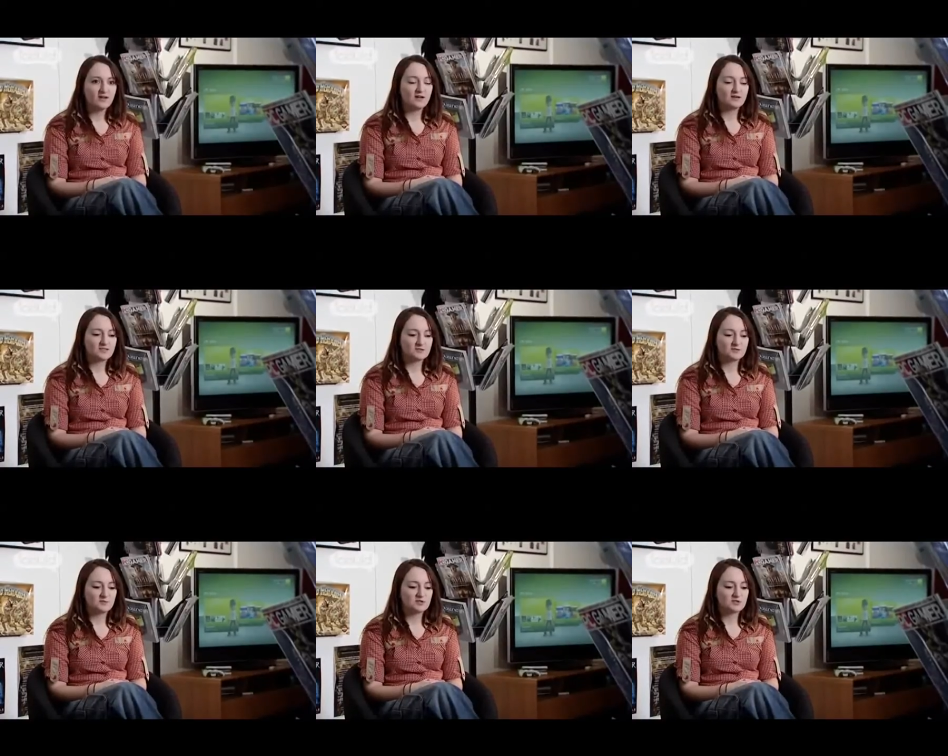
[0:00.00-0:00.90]
because um, she
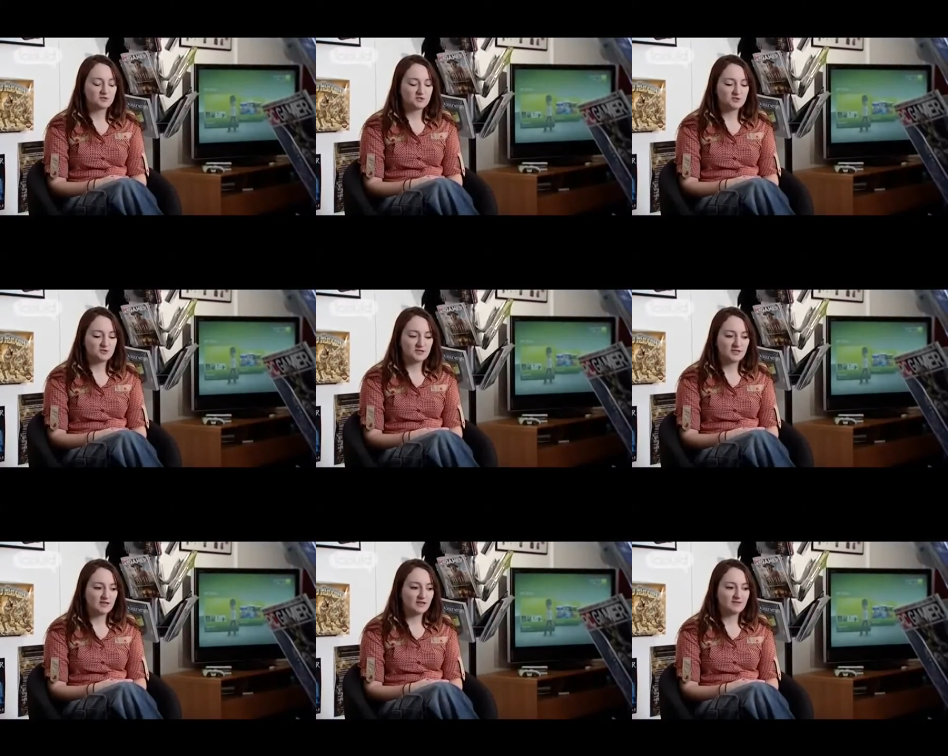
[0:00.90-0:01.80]
was a mature student,
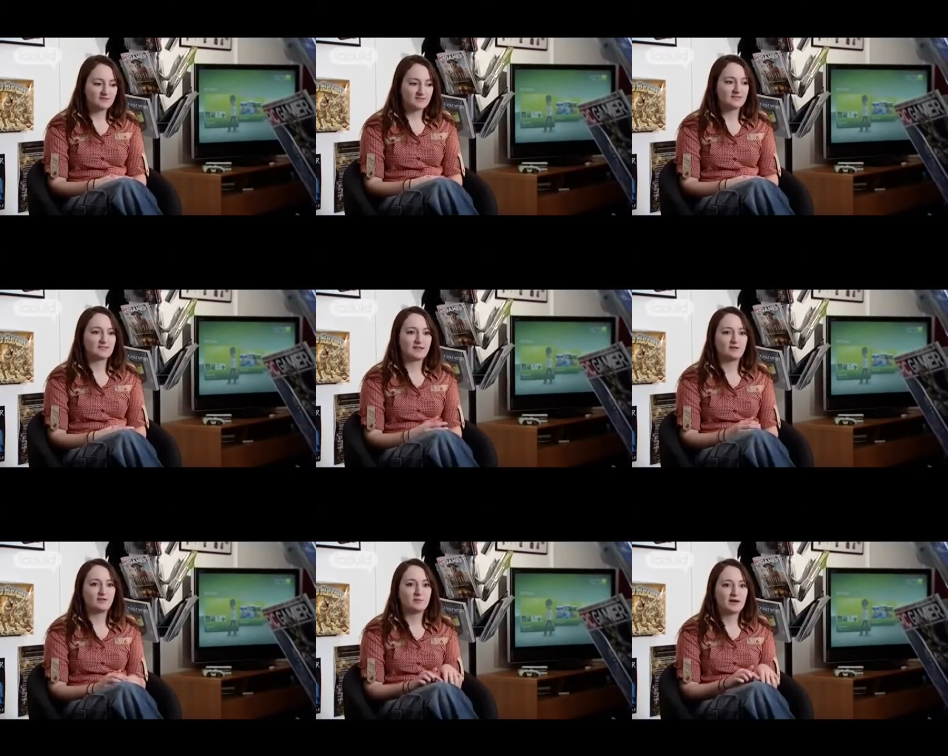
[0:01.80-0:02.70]
and I'd have to sit
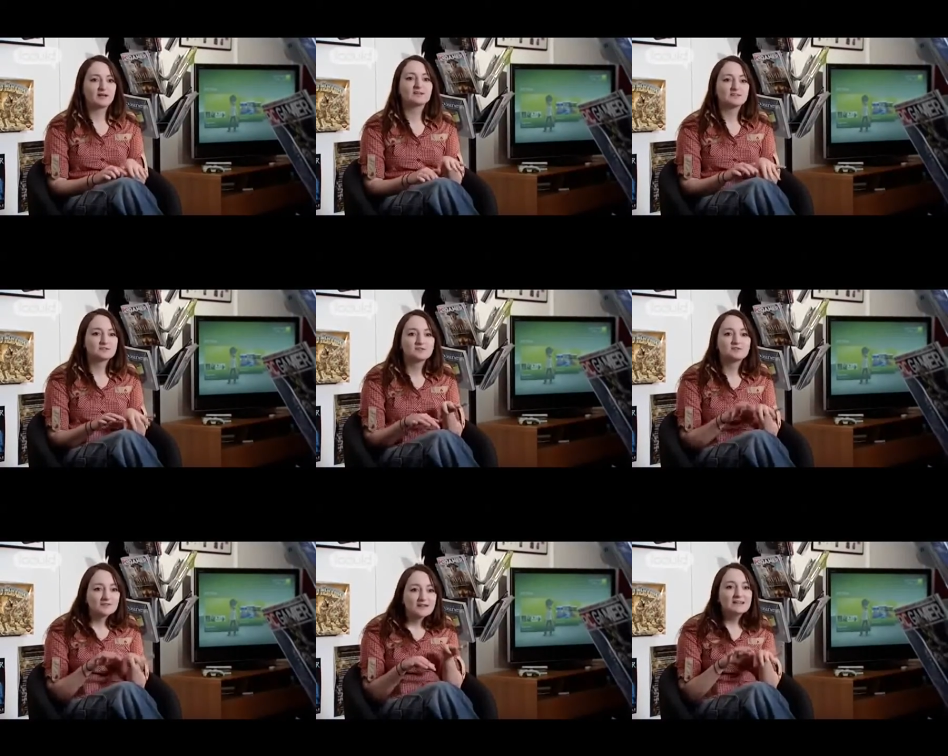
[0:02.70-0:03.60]
there on the Mac and sort
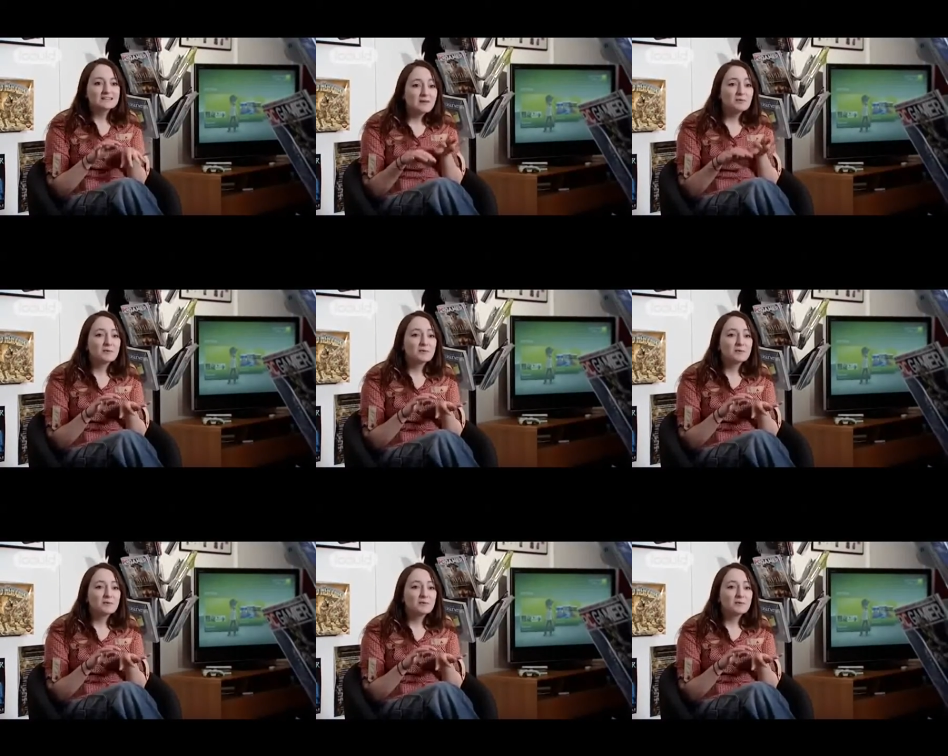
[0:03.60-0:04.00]
of tap